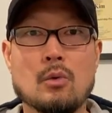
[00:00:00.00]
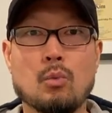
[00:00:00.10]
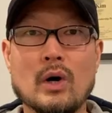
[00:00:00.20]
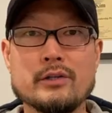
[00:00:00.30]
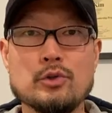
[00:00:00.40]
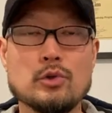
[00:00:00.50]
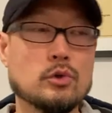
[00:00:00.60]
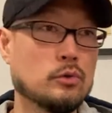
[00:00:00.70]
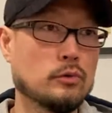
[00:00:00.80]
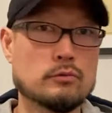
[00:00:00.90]
What
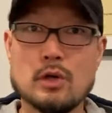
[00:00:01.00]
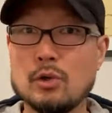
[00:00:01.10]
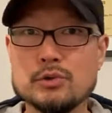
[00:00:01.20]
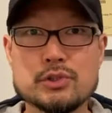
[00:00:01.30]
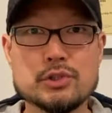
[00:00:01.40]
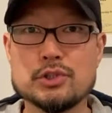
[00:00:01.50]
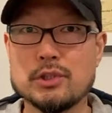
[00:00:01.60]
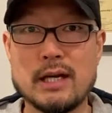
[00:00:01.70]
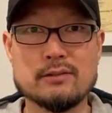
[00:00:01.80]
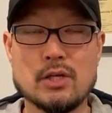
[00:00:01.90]
new roads
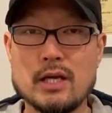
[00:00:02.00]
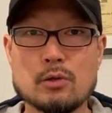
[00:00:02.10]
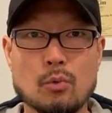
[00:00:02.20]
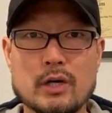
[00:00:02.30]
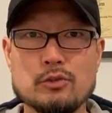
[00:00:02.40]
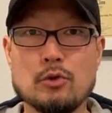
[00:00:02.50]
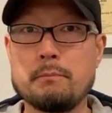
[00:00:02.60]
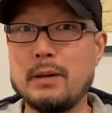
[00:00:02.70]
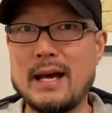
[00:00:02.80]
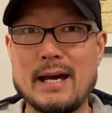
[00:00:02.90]
should I take? What
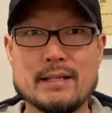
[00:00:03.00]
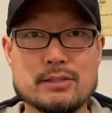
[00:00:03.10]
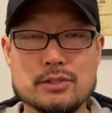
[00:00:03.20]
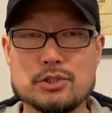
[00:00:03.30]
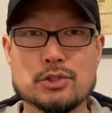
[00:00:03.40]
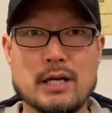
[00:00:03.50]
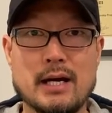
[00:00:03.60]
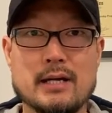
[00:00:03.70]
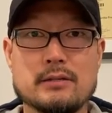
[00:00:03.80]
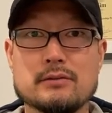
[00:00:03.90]
new paths should
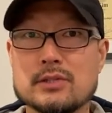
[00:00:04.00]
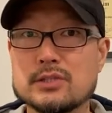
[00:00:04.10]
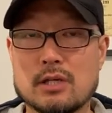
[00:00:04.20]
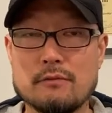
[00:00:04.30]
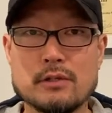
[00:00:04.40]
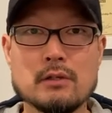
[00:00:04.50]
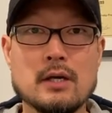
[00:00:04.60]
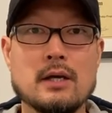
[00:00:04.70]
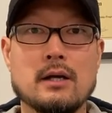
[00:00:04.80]
I discover?